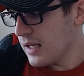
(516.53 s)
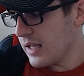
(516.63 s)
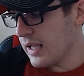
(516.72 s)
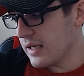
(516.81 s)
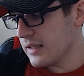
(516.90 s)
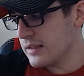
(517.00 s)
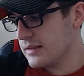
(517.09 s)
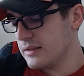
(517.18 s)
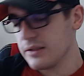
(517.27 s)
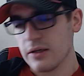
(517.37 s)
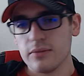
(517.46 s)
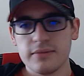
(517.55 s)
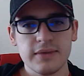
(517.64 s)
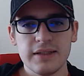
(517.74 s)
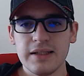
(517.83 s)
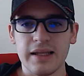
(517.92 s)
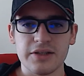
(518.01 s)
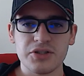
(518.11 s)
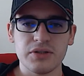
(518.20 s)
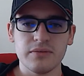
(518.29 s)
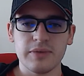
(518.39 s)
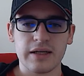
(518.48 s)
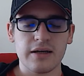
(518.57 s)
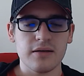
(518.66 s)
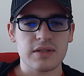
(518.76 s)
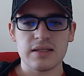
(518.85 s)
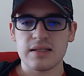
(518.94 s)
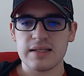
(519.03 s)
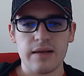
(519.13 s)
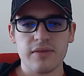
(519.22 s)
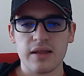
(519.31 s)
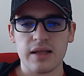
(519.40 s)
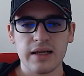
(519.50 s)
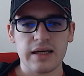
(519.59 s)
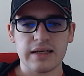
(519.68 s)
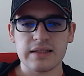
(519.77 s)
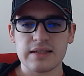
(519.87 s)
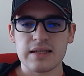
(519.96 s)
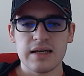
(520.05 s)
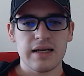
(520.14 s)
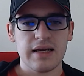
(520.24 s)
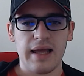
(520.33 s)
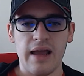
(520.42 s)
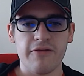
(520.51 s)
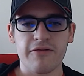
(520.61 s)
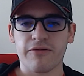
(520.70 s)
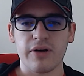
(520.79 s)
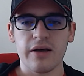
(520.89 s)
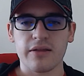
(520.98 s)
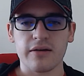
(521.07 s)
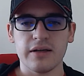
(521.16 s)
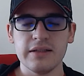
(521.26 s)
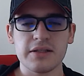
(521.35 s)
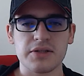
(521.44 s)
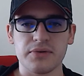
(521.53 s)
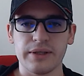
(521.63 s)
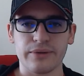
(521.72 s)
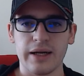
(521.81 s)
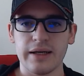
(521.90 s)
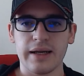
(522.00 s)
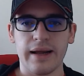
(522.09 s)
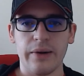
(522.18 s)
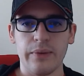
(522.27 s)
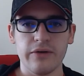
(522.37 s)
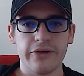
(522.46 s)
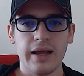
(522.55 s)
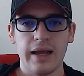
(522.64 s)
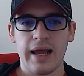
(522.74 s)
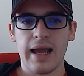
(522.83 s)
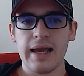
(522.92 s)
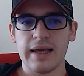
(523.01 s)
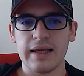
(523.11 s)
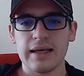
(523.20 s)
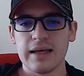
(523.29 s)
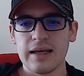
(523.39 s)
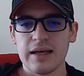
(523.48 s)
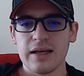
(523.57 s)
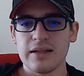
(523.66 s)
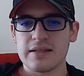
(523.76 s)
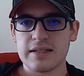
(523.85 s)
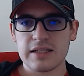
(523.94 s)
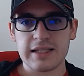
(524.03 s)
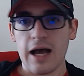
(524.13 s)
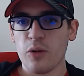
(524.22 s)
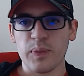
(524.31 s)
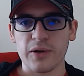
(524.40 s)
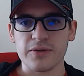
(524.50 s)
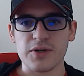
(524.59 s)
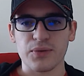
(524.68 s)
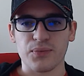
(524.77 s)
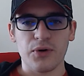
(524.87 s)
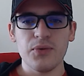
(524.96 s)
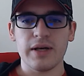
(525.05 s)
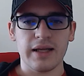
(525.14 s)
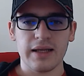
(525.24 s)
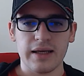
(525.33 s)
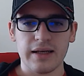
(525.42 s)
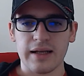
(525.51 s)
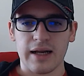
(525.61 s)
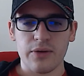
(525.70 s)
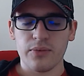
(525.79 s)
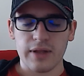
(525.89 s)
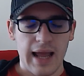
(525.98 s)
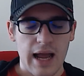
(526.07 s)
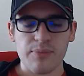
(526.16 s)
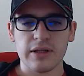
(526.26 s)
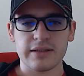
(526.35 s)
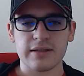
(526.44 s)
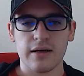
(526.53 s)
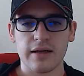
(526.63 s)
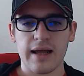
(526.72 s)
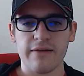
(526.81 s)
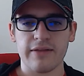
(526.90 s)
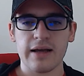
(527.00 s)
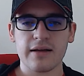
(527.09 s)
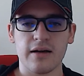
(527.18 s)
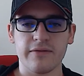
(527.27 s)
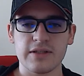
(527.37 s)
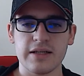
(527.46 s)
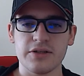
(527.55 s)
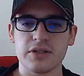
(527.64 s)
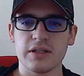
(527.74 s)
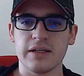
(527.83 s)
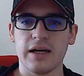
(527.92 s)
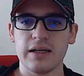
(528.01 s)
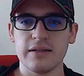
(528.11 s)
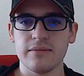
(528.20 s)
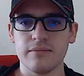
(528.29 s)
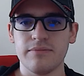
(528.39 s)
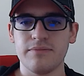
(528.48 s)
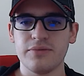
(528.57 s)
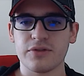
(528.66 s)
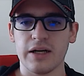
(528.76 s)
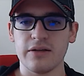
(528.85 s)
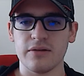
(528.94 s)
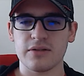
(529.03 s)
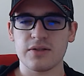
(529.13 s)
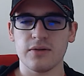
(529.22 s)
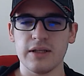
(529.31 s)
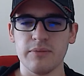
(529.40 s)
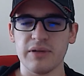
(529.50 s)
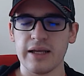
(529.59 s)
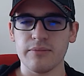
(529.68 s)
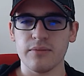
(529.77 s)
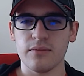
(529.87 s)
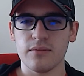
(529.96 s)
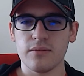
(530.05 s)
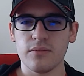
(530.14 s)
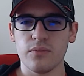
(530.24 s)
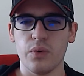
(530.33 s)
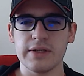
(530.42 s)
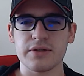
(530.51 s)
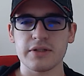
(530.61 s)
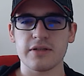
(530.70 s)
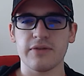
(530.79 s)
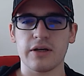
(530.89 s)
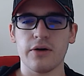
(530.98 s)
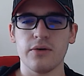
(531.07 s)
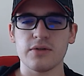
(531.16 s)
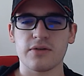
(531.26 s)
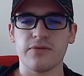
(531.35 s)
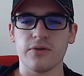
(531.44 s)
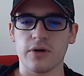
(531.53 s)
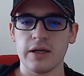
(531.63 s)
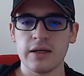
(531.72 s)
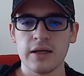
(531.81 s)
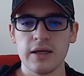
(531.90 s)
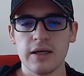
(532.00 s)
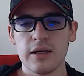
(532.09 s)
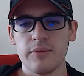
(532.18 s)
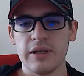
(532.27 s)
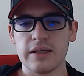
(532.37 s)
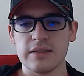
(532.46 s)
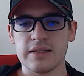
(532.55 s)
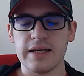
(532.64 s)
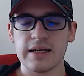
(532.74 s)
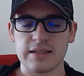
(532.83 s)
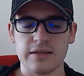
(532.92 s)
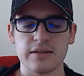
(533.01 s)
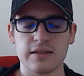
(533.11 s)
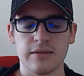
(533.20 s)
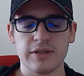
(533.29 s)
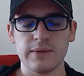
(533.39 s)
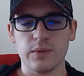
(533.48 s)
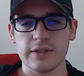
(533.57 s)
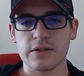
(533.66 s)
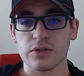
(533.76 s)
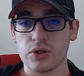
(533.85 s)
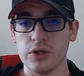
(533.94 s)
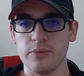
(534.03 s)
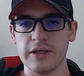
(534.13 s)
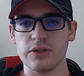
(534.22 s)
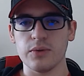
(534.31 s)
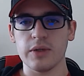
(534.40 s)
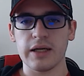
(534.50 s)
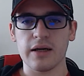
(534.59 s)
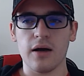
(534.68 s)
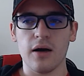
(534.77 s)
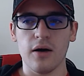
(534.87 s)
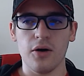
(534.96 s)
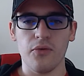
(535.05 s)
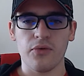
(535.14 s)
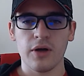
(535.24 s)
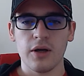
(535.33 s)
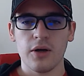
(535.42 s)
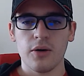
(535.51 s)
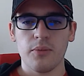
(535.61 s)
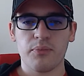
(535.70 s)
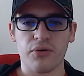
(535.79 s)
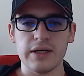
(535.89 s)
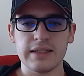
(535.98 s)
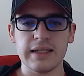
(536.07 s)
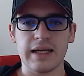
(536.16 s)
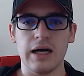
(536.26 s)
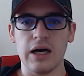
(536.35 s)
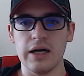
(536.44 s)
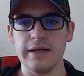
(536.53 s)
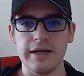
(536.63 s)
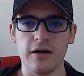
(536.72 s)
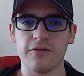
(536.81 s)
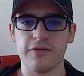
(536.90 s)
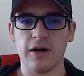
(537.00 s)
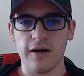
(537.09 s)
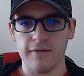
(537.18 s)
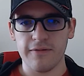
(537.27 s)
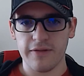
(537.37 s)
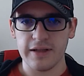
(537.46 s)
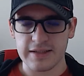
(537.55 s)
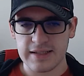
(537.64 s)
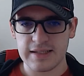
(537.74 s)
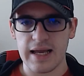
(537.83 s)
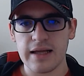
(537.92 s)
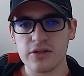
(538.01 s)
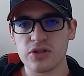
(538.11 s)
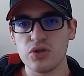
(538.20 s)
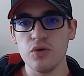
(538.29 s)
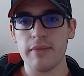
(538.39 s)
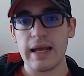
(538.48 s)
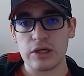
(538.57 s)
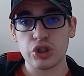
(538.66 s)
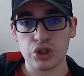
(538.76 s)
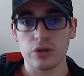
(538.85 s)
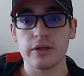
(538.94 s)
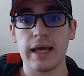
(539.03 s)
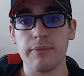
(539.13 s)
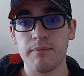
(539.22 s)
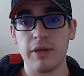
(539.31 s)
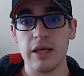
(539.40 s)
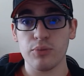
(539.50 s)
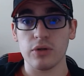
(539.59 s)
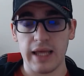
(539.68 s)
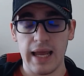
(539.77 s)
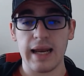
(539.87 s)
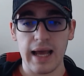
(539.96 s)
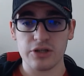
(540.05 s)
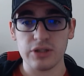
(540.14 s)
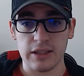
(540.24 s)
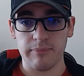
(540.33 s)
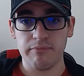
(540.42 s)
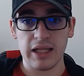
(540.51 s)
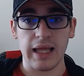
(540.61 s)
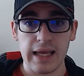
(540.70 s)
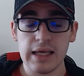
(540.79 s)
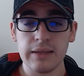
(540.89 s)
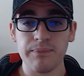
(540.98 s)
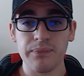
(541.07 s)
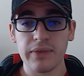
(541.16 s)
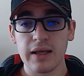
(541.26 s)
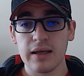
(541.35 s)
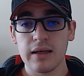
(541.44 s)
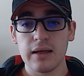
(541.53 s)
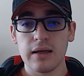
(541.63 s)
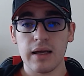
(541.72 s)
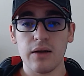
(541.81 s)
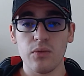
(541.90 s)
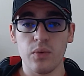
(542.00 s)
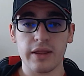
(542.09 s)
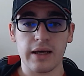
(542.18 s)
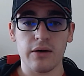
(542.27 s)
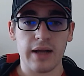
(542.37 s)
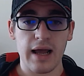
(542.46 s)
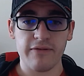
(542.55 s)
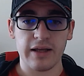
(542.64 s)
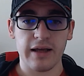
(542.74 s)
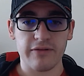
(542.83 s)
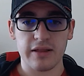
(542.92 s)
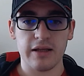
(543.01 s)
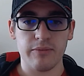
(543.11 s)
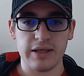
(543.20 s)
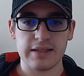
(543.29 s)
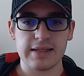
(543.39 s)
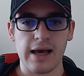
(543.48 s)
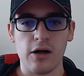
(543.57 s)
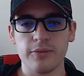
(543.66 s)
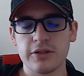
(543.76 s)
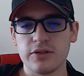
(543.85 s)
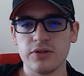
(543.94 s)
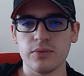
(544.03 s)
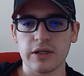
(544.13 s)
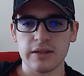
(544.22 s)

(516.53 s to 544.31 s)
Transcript: And the issue becomes the same thing as every other industry right now of, hey, scalpers are ruining it. And I would happily have that conversation and not try to solely blame Wizards of the Coast for it, because yes, there is something Wizards could be doing of printing enough of the set to make sure that people can actually play it without having everything be scalped to where